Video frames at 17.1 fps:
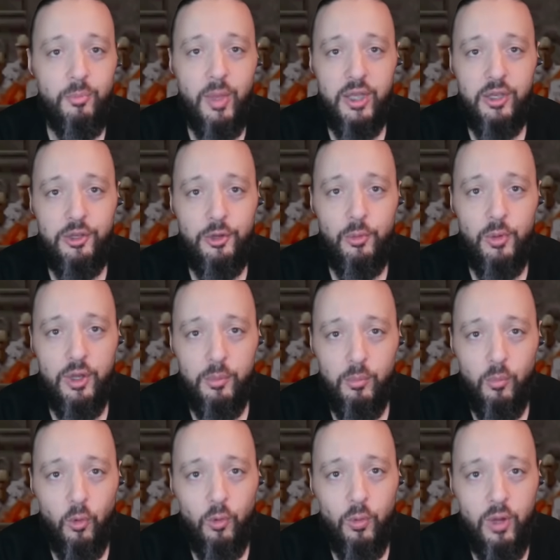menu in
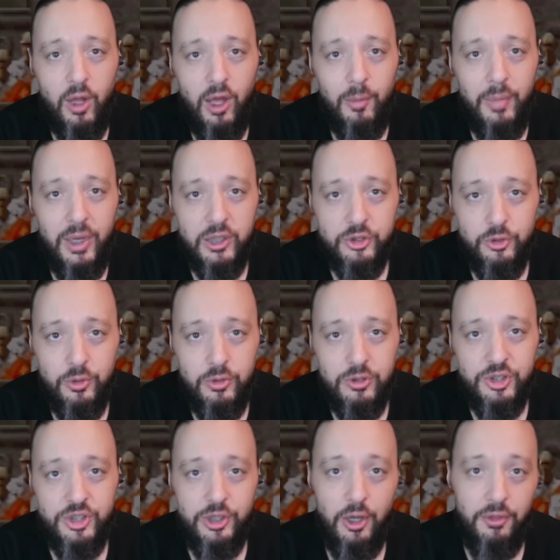Mortal Kombat
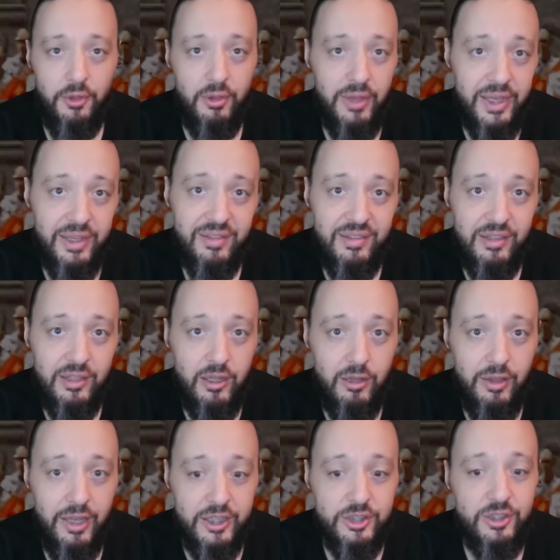Trilogy on the Legacy
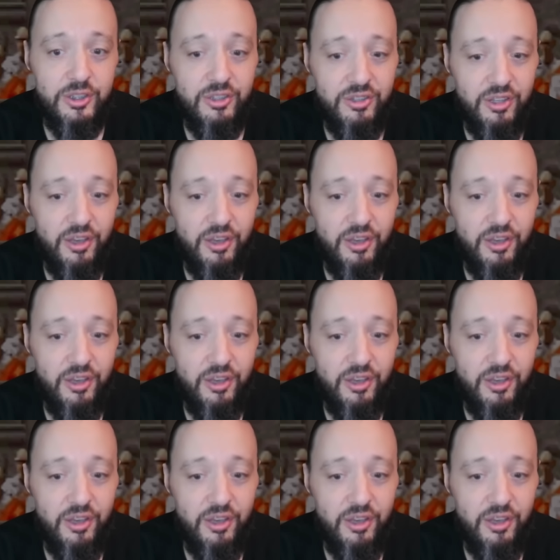Collection